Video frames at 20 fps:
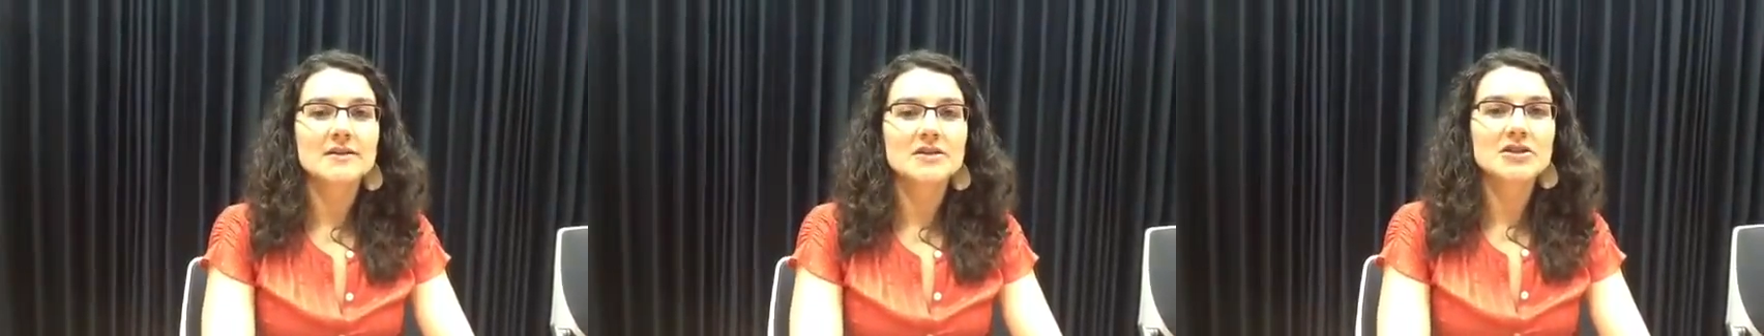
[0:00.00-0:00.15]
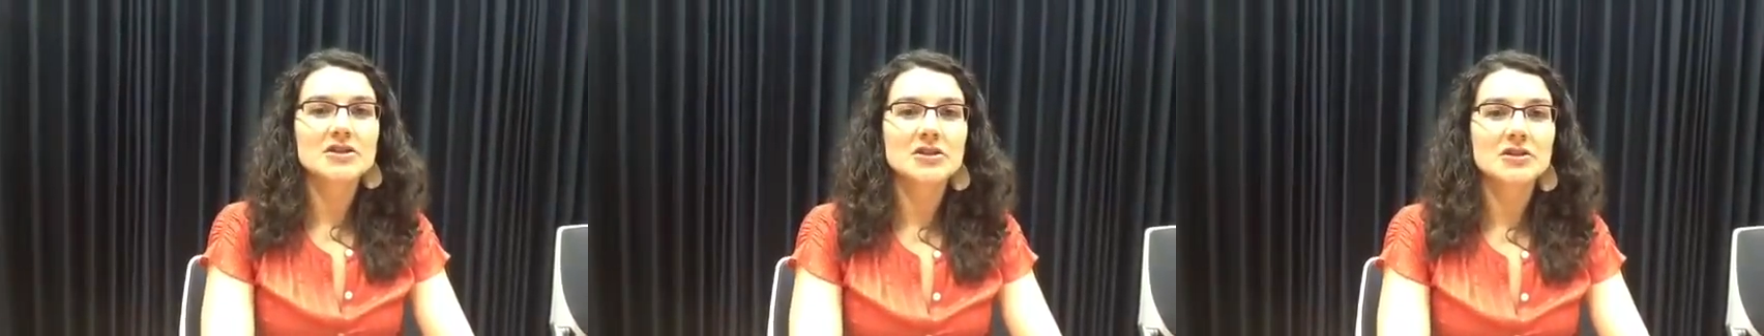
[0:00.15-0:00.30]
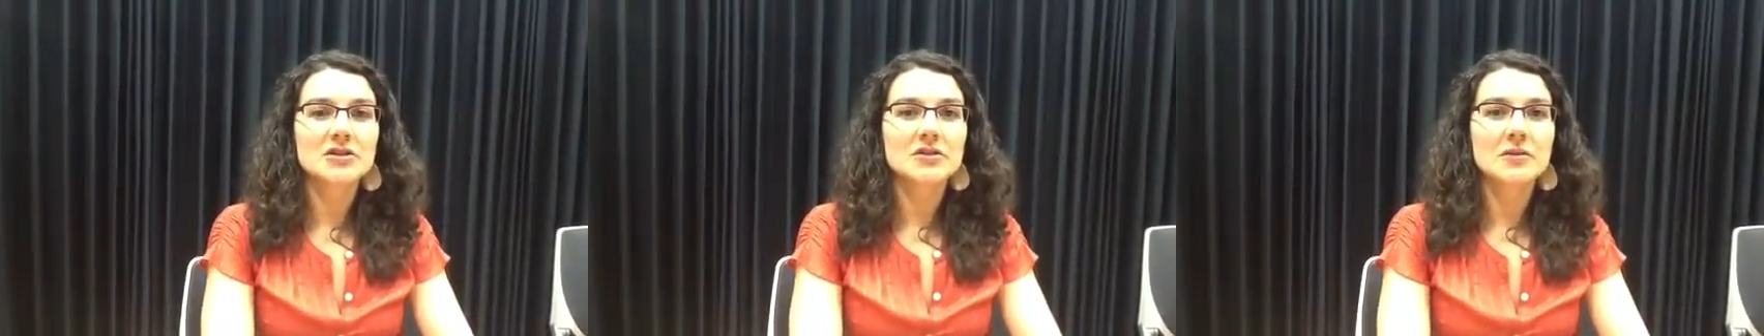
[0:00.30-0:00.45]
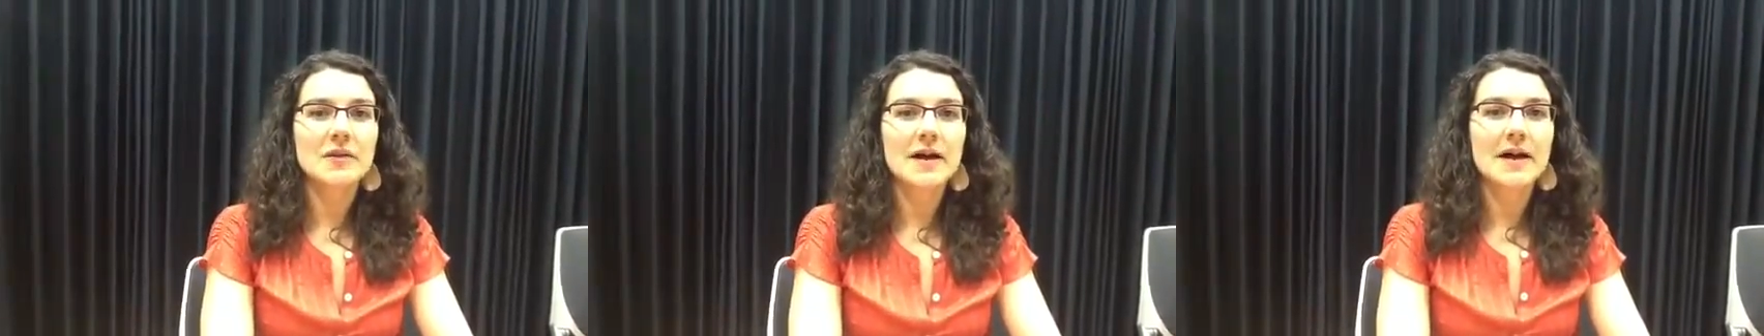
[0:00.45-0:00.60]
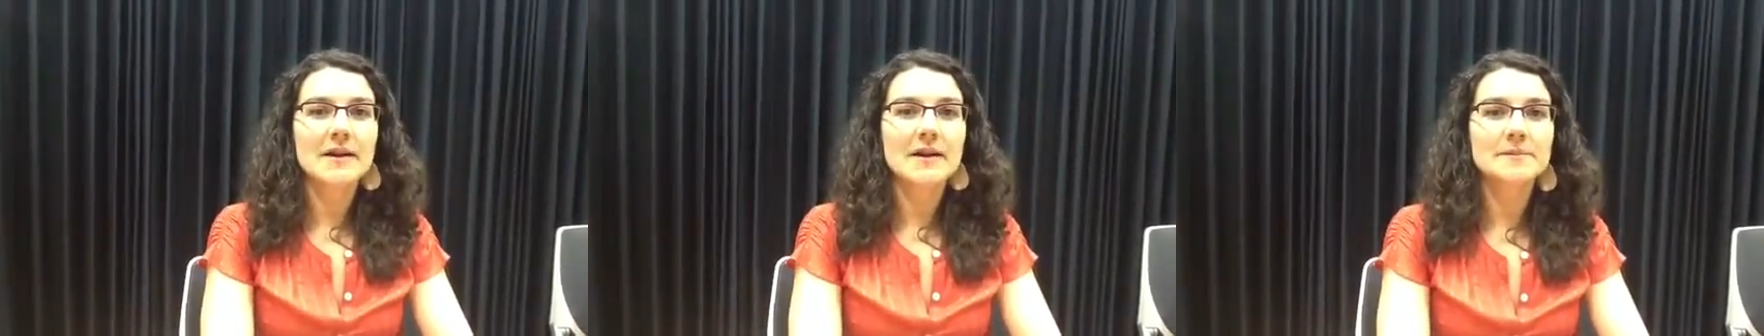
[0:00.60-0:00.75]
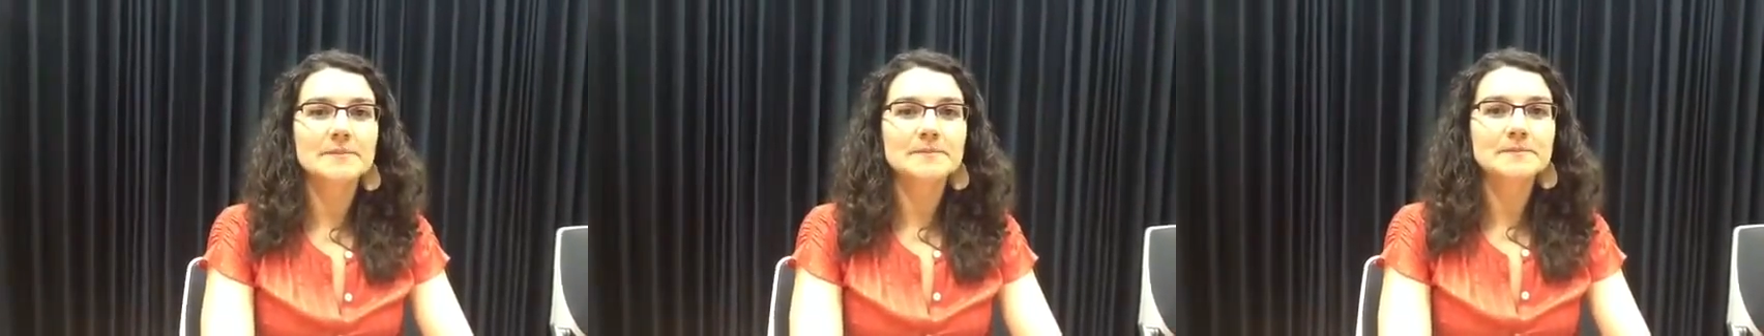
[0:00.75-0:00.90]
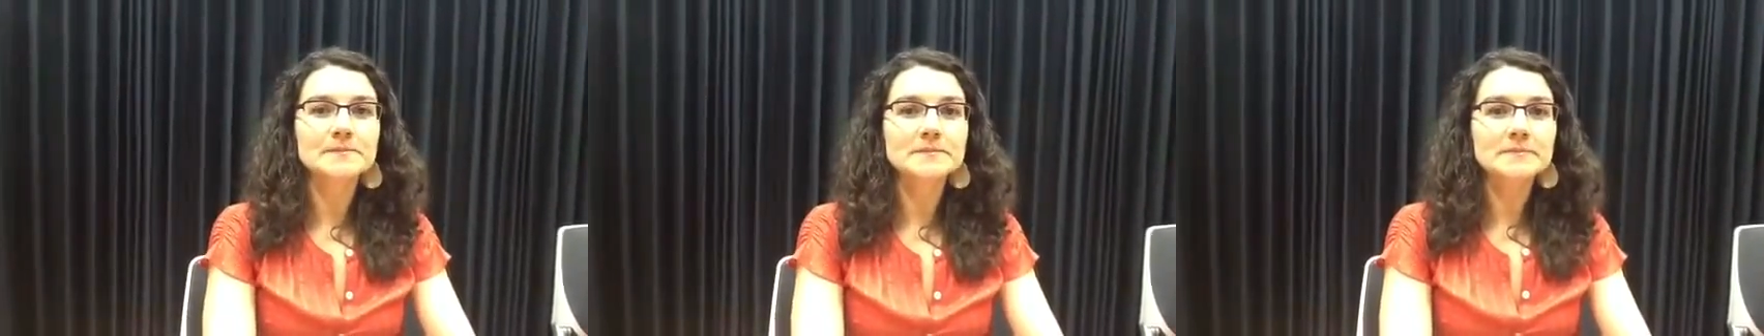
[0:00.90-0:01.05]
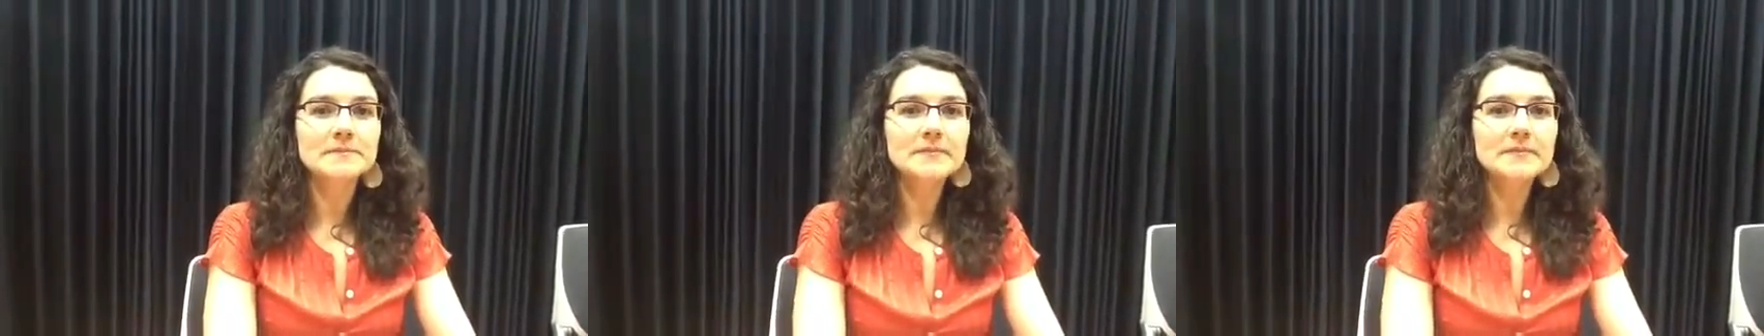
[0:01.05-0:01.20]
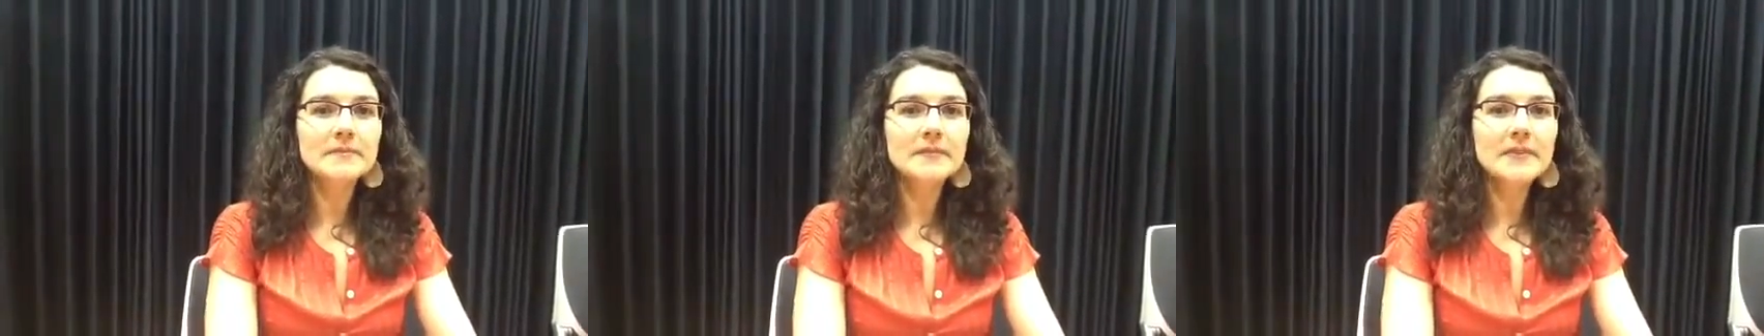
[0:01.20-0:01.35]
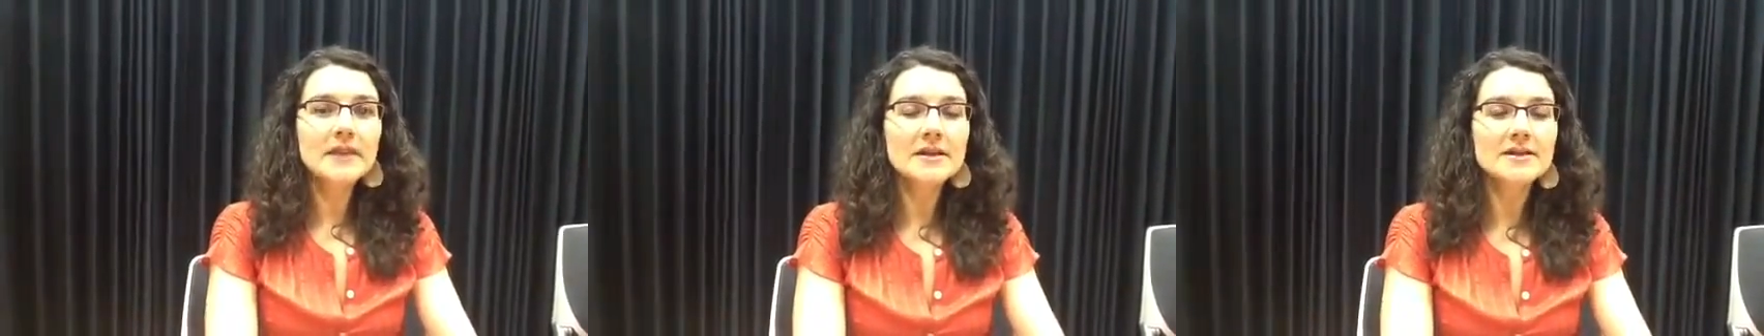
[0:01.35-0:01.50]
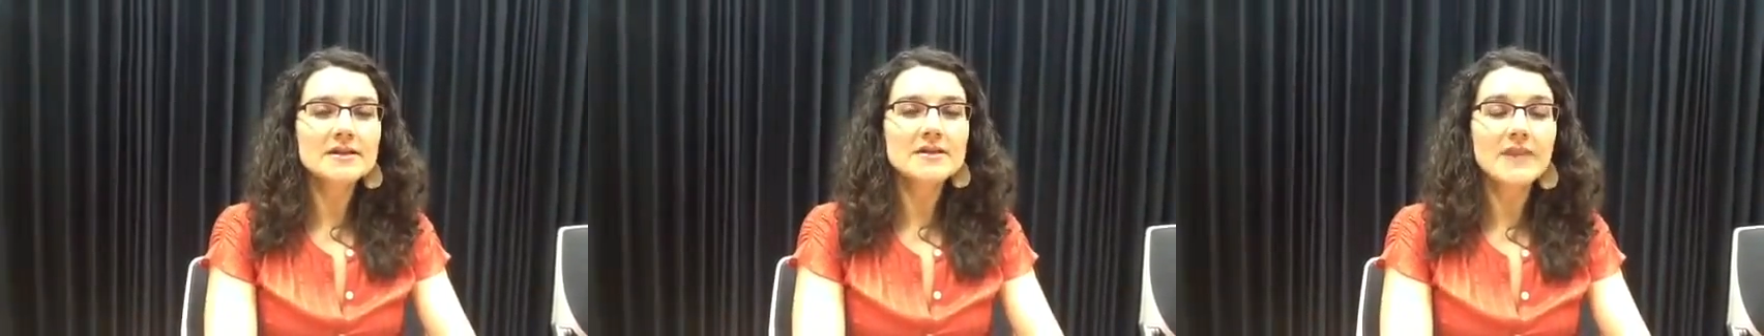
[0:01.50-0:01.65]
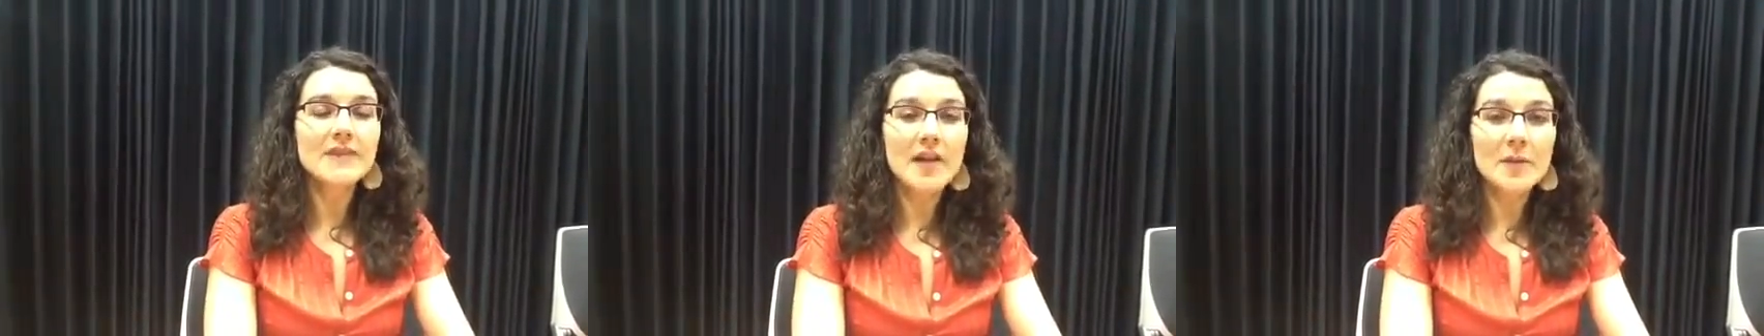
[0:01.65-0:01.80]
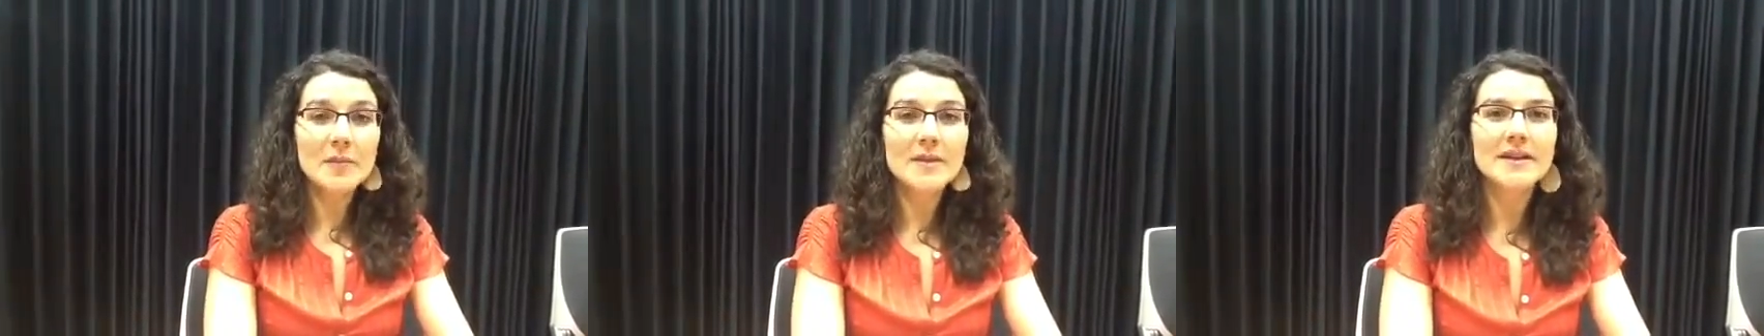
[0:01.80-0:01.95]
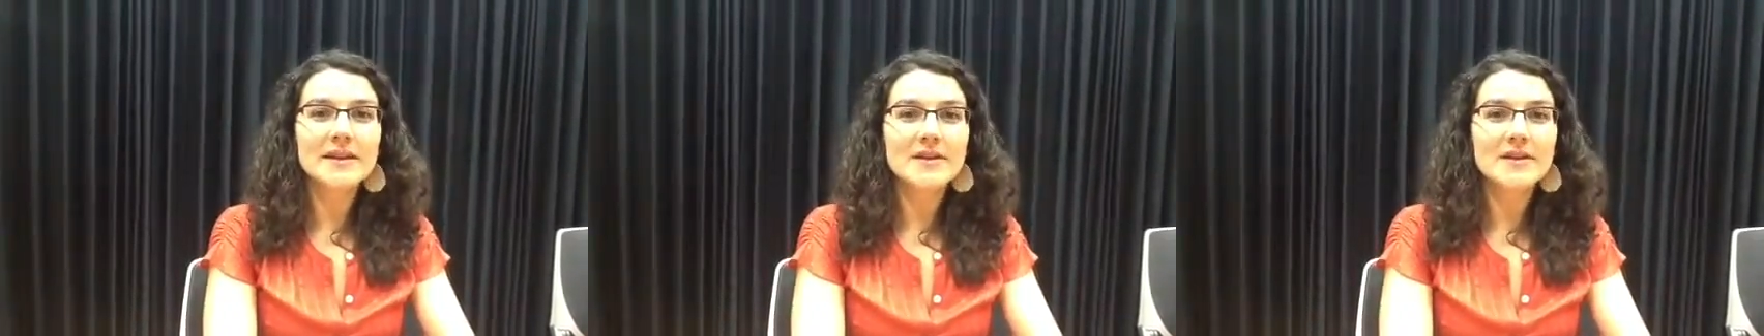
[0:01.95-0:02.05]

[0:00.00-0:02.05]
to develop an